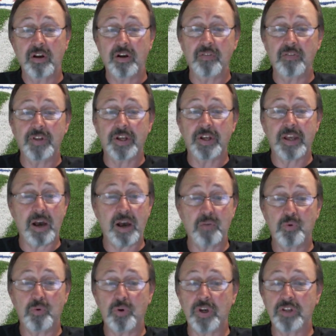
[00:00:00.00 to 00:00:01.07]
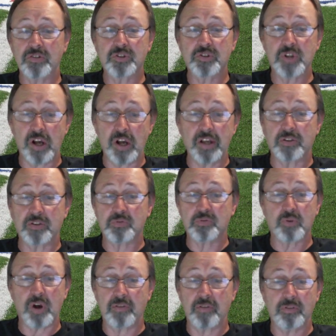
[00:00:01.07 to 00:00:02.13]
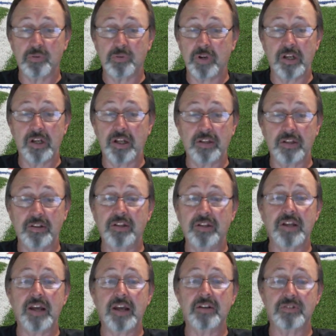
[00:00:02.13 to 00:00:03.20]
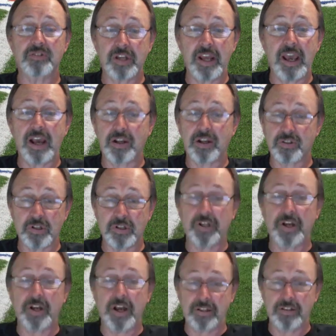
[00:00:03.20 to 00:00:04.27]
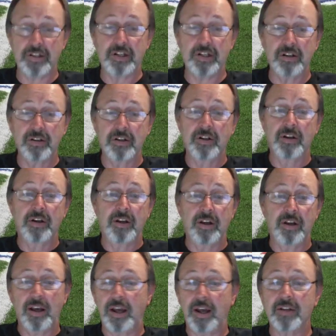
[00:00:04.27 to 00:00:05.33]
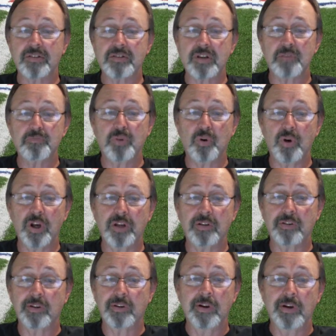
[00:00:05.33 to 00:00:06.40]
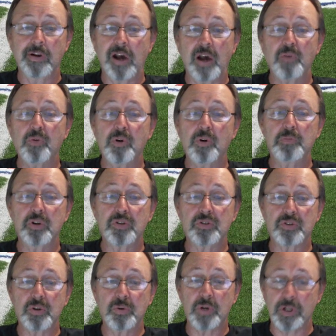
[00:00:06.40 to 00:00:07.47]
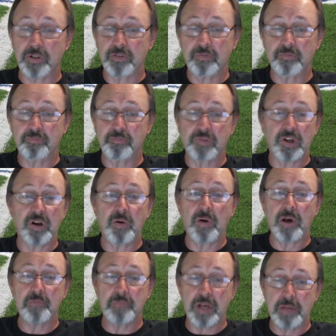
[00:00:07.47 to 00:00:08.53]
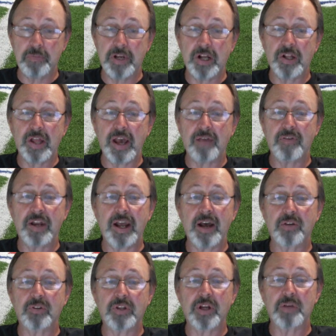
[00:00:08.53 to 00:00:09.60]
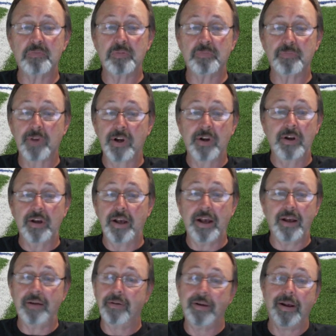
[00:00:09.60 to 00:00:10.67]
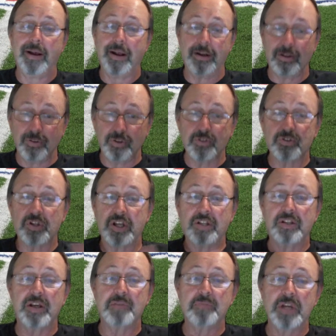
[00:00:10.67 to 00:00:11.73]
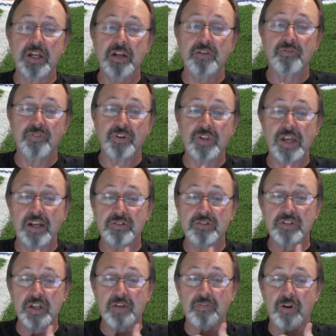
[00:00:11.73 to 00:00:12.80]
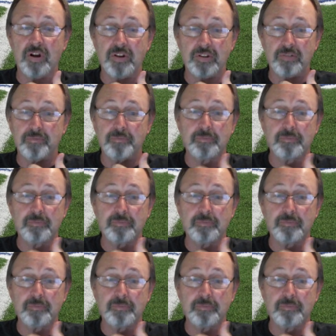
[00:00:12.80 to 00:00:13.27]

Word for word: of the Cowboys Giants rivalry, and I think that is an excellent idea. And at some point, I will pursue it you know what, maybe I'll have it out there. And, and it looks like they're meeting for Thanksgiving on